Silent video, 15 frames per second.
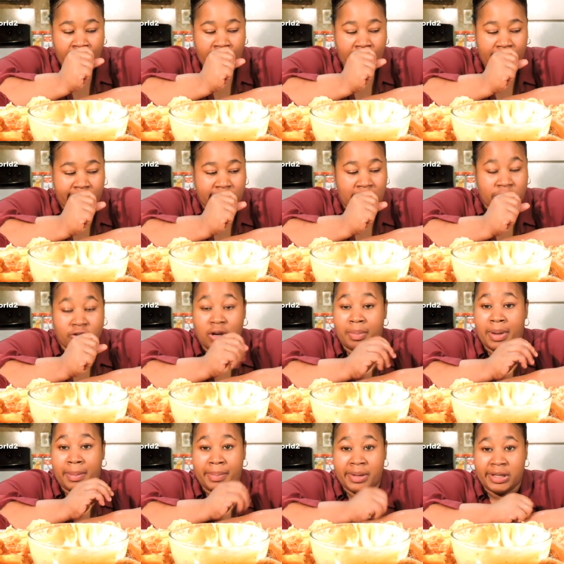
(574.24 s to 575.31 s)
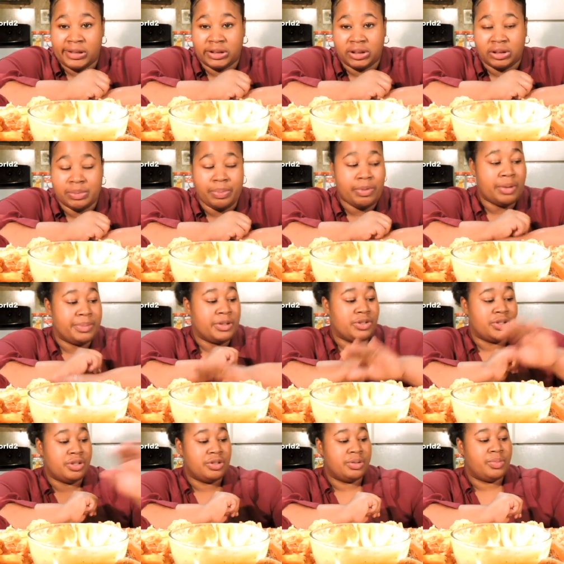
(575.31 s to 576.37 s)
I, I try my best to prep the
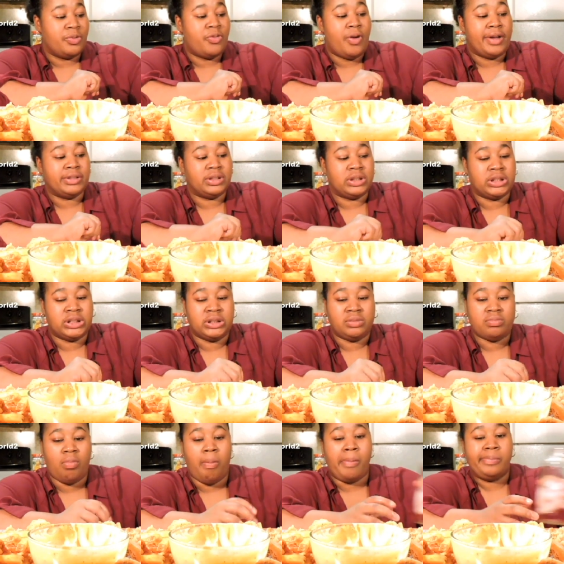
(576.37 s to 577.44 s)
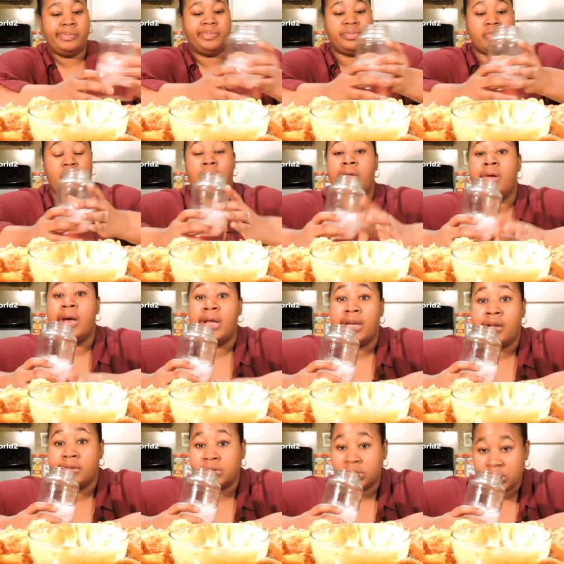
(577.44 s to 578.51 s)
children before I start I don't know how
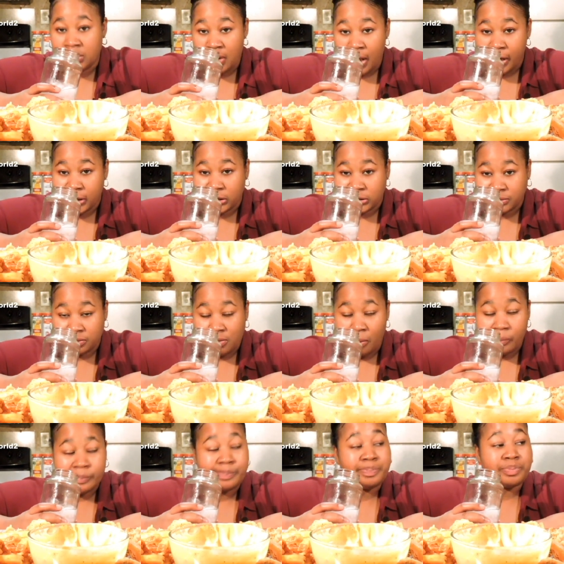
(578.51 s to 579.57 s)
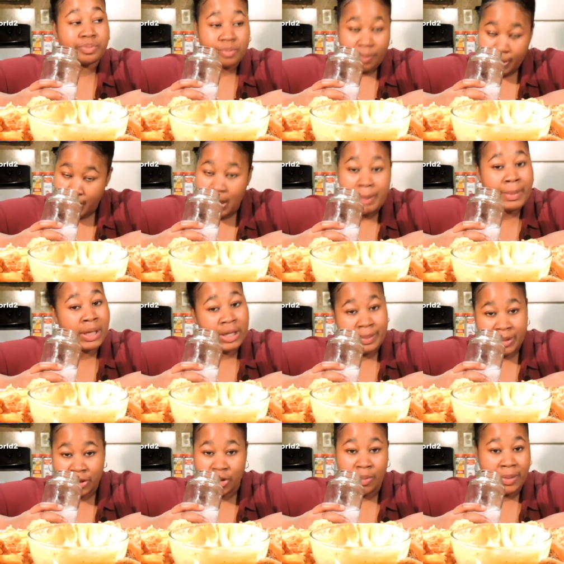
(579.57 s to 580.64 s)
long it's gonna last. But let
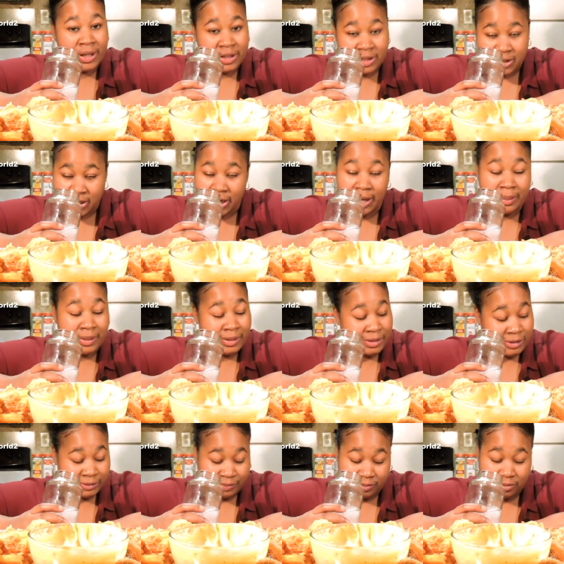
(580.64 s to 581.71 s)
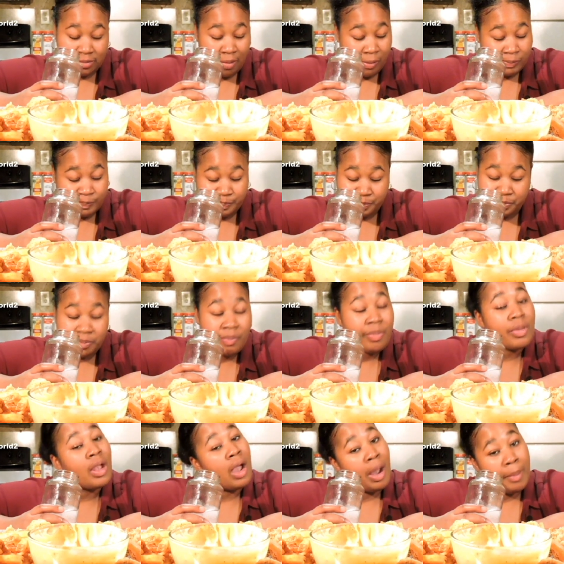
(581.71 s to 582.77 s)
me throw my disclaimer in there.
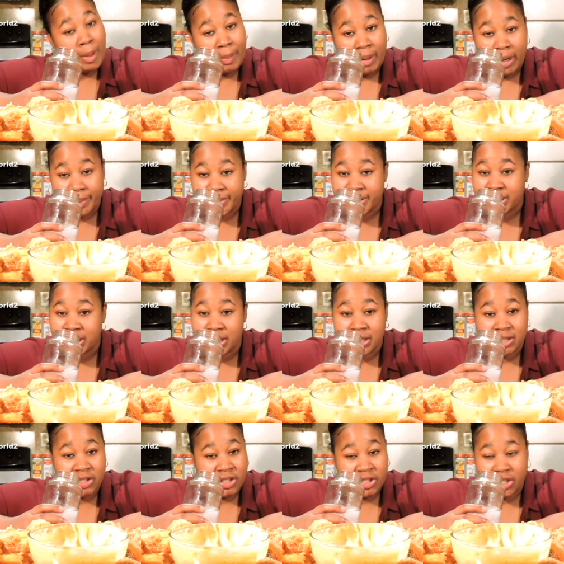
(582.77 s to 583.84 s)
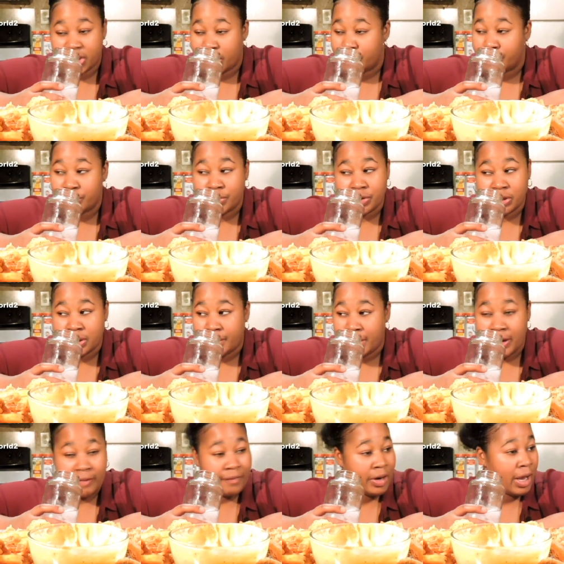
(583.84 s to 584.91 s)
How my mama seat, just in case you hear
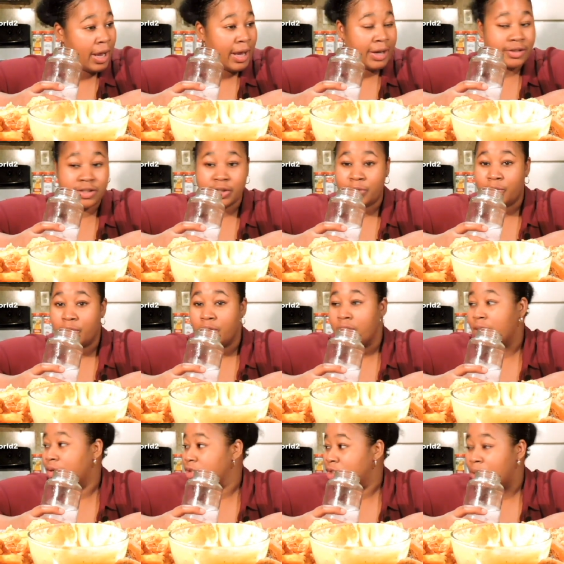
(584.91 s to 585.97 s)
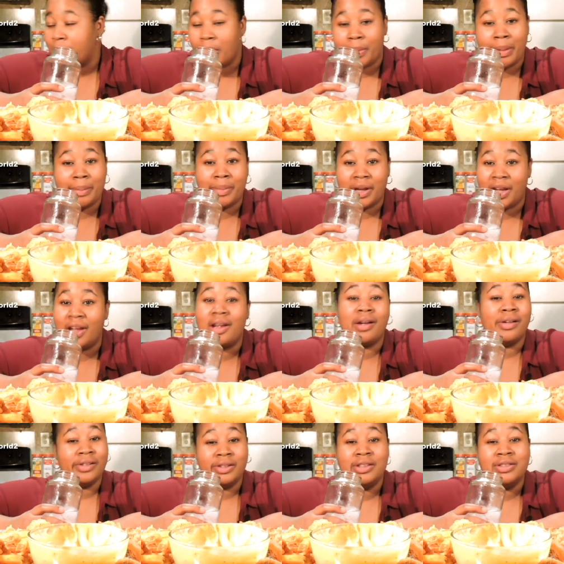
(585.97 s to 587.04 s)
somebody fly out of somewhere or jump on my back
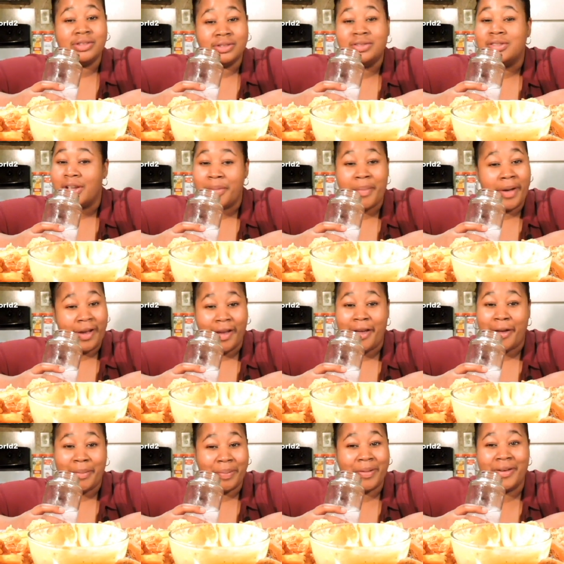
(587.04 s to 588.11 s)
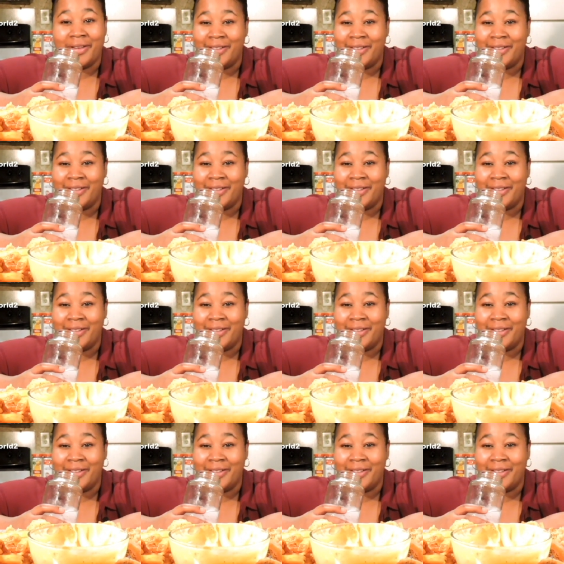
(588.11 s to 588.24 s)
it might happen.